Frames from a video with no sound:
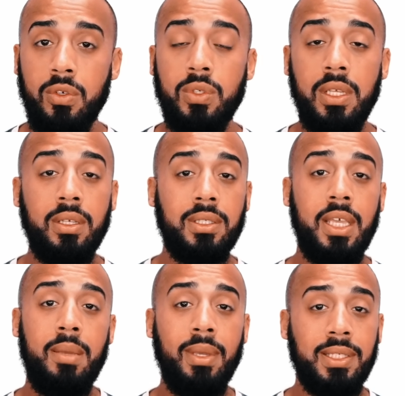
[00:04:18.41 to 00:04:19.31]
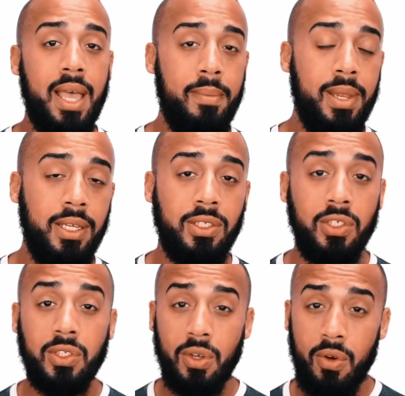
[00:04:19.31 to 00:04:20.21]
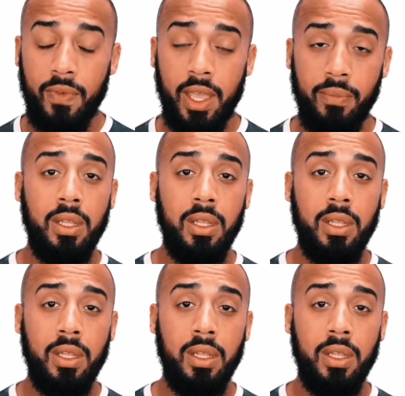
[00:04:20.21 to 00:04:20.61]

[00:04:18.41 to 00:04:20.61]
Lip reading: using the same examination survey,